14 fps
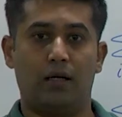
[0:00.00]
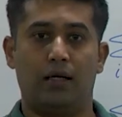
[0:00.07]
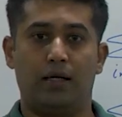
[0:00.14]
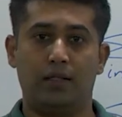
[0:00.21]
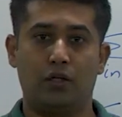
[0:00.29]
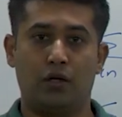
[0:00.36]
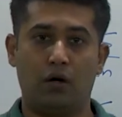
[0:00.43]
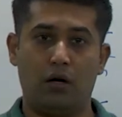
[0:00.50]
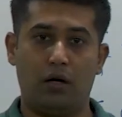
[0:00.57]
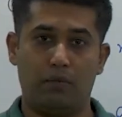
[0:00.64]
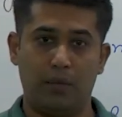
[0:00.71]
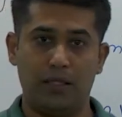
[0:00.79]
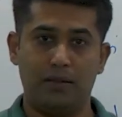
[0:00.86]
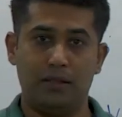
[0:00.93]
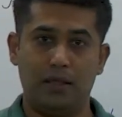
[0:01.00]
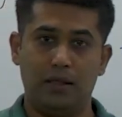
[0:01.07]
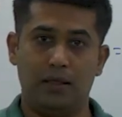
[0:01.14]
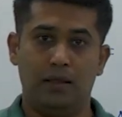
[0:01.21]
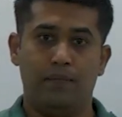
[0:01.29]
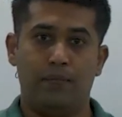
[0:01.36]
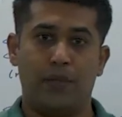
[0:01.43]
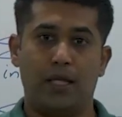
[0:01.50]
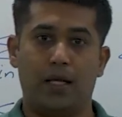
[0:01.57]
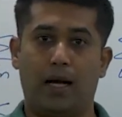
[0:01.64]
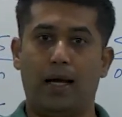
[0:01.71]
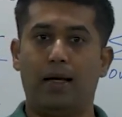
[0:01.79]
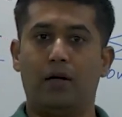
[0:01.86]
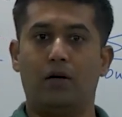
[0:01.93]
and ethanol are mixing, then
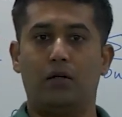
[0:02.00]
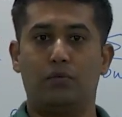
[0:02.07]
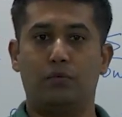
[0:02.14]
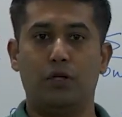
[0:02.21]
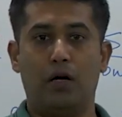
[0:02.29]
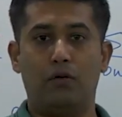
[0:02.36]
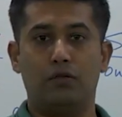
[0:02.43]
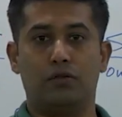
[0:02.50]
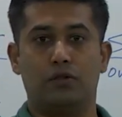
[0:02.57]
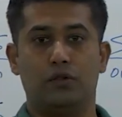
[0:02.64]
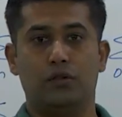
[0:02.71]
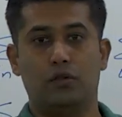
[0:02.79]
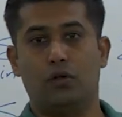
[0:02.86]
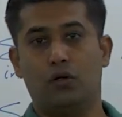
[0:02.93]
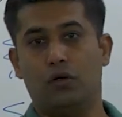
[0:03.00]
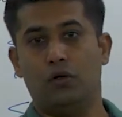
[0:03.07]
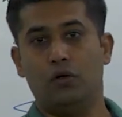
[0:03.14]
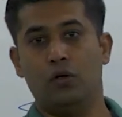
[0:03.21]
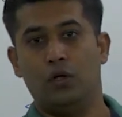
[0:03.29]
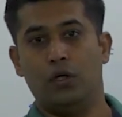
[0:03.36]
I cannot pull out rho